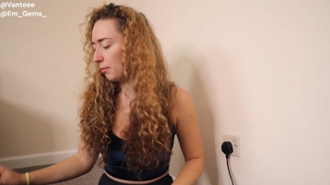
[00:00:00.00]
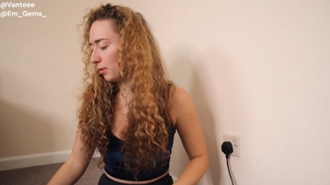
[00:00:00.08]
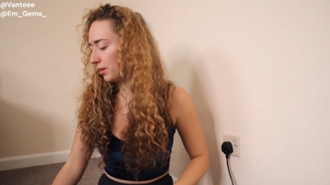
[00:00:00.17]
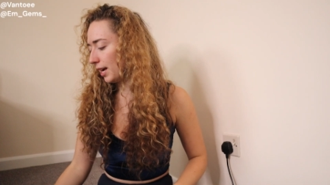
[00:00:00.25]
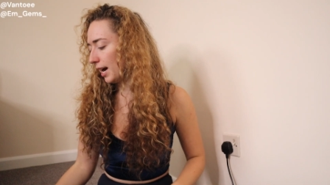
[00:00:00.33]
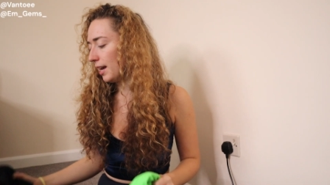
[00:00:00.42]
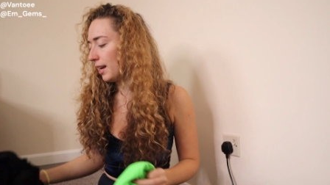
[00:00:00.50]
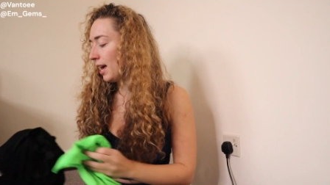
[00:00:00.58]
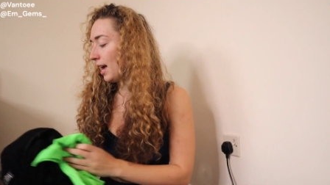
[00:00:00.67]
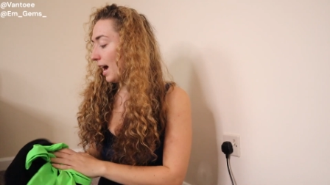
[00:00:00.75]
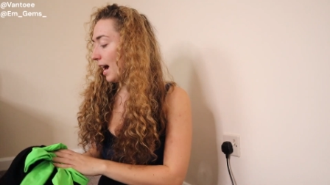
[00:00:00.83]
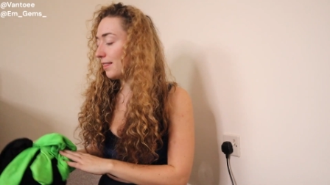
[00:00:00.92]
with that.
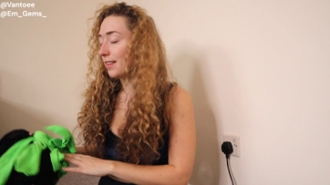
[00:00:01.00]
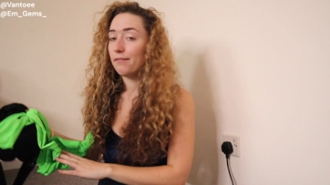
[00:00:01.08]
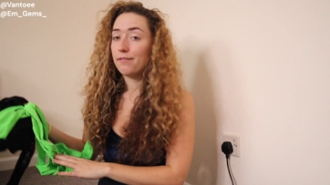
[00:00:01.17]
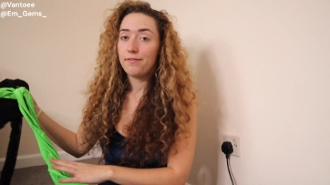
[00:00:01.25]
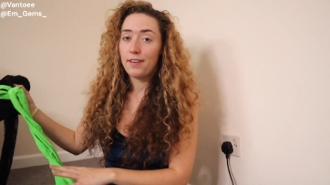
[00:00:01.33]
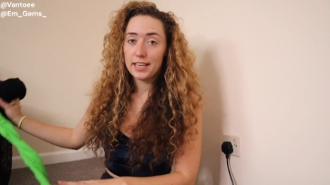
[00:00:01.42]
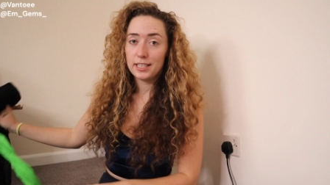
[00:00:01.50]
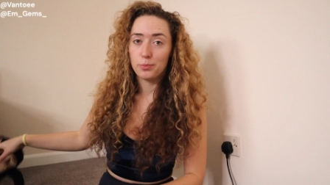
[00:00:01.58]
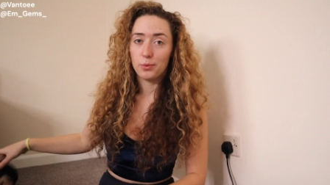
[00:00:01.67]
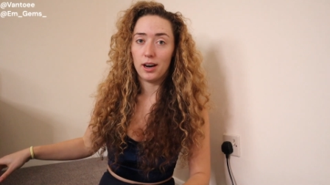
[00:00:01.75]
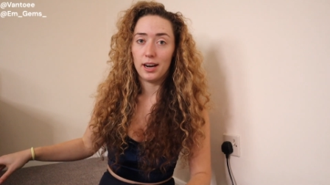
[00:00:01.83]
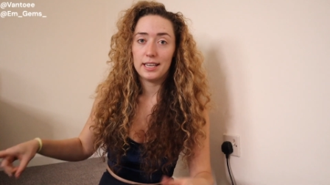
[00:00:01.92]
And then
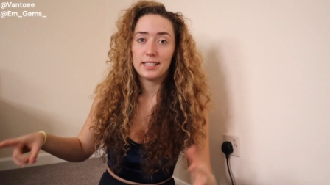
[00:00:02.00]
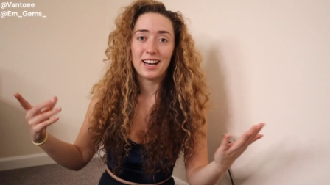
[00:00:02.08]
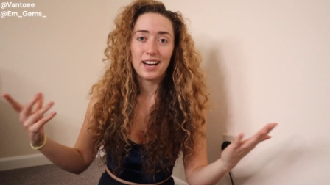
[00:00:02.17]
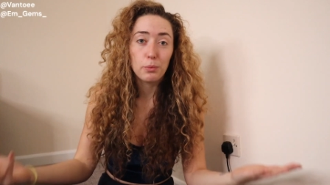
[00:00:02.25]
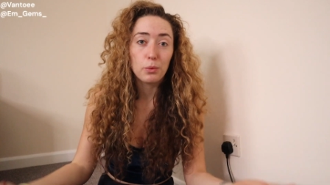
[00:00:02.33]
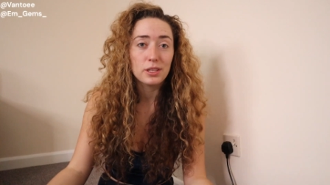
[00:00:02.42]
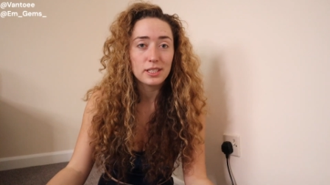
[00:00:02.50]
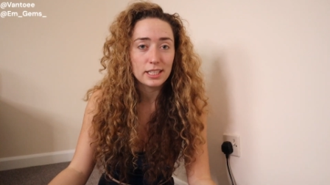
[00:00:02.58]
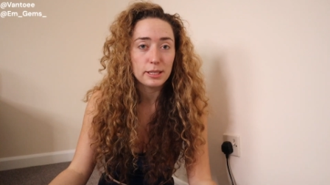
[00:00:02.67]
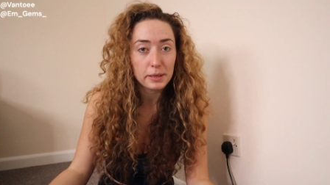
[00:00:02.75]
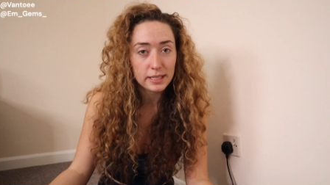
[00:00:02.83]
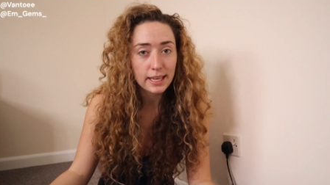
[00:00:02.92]
face-wise, I want it
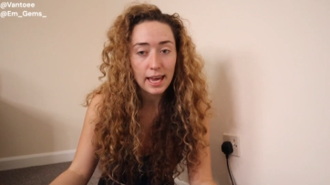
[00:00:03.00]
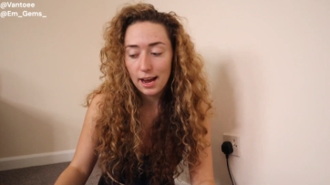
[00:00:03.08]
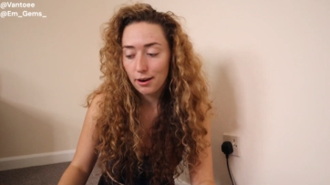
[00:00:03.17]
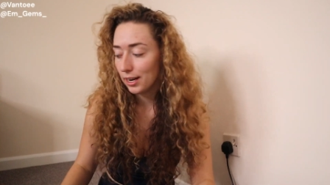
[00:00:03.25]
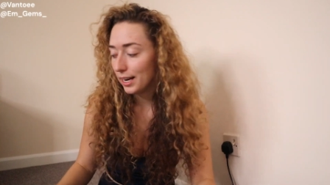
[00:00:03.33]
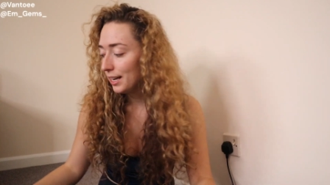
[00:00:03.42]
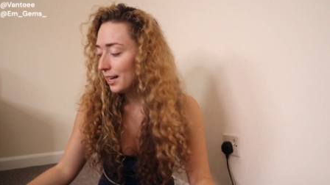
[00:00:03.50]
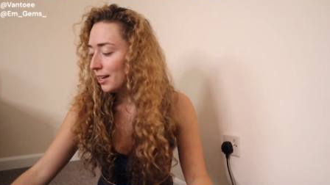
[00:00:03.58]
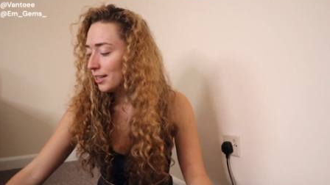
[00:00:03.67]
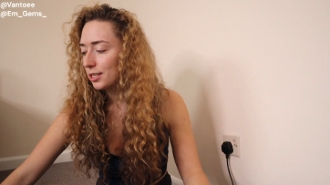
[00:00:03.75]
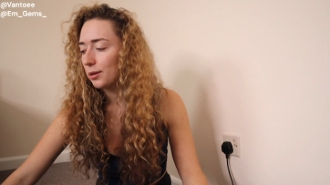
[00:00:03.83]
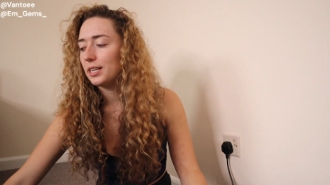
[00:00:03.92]
to be scary.
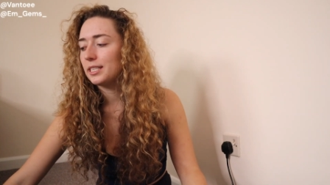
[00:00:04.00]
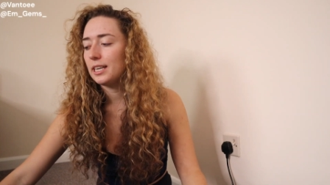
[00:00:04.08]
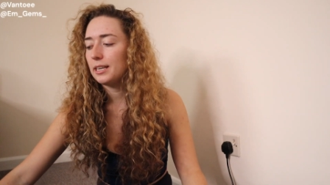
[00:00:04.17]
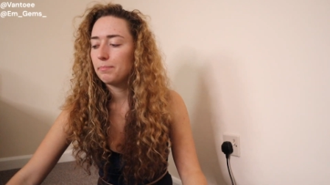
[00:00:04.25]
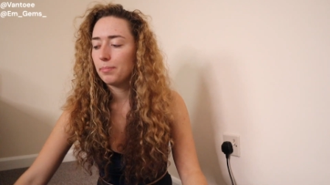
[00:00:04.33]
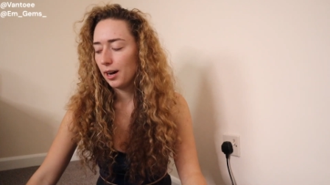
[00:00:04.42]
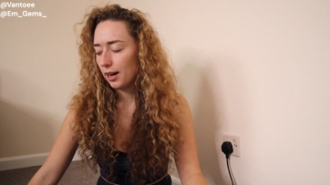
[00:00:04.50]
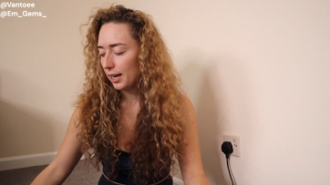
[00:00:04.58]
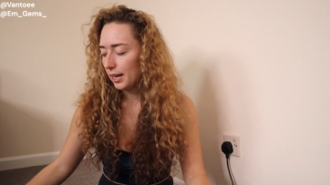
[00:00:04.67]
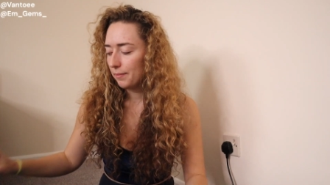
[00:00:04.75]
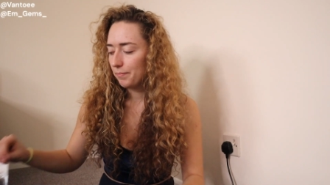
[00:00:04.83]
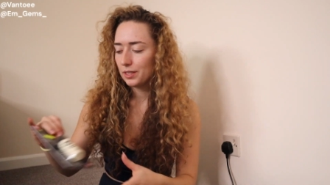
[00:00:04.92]
So I did
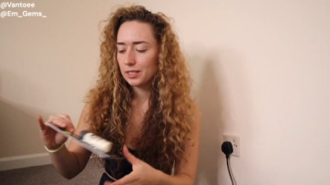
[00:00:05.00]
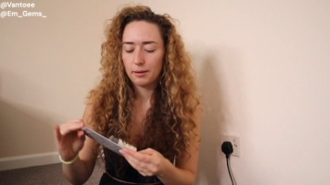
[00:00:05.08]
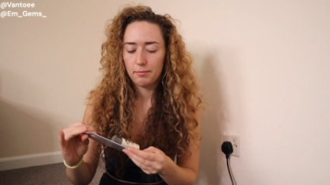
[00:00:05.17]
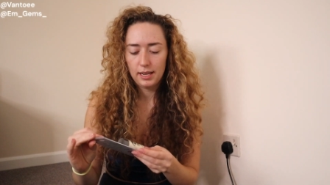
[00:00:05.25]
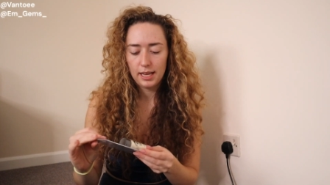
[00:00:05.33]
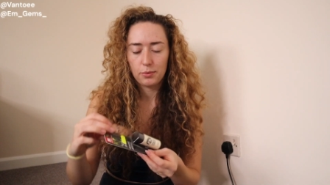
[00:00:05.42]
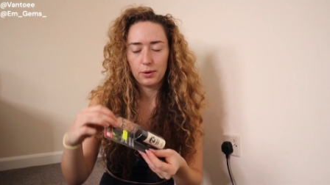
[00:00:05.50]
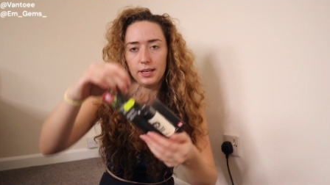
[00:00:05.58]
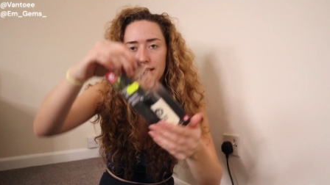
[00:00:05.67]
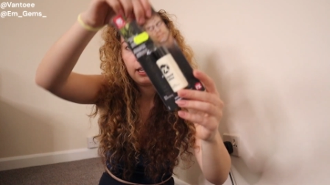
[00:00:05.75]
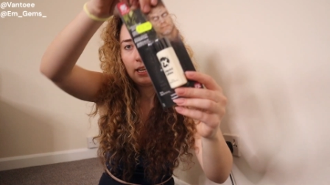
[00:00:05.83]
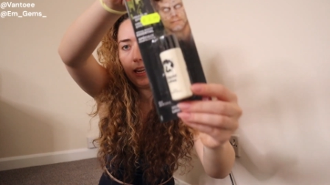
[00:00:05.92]
buy some
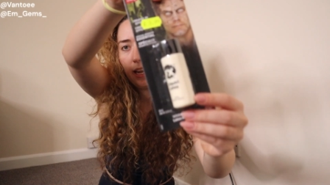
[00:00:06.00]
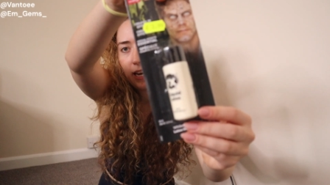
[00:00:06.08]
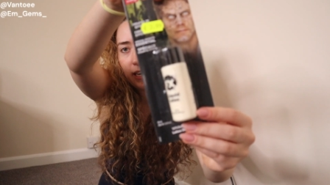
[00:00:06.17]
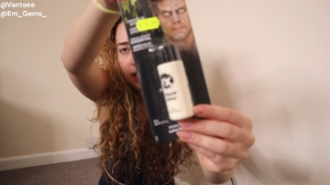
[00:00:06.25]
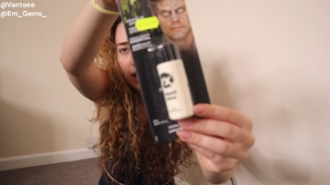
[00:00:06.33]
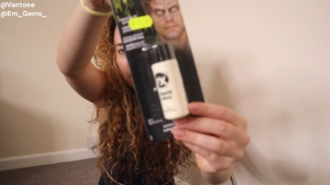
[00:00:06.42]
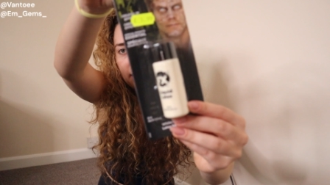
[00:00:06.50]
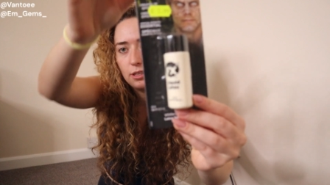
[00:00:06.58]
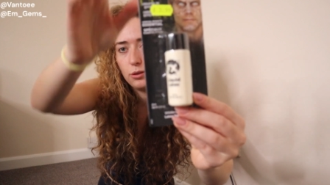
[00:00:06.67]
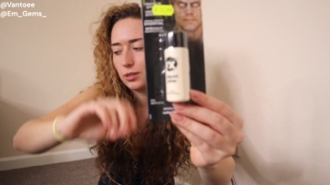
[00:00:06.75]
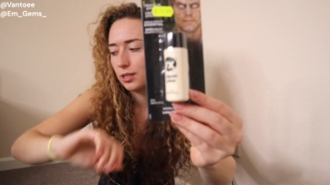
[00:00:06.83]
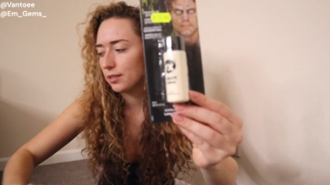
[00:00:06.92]
liquid latex and
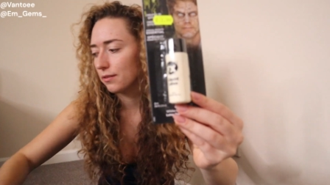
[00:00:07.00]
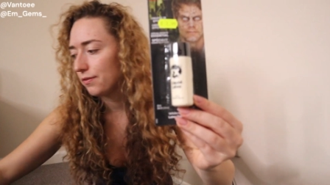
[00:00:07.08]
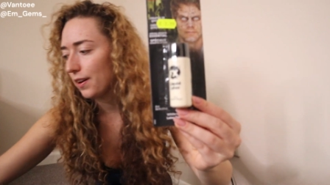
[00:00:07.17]
also some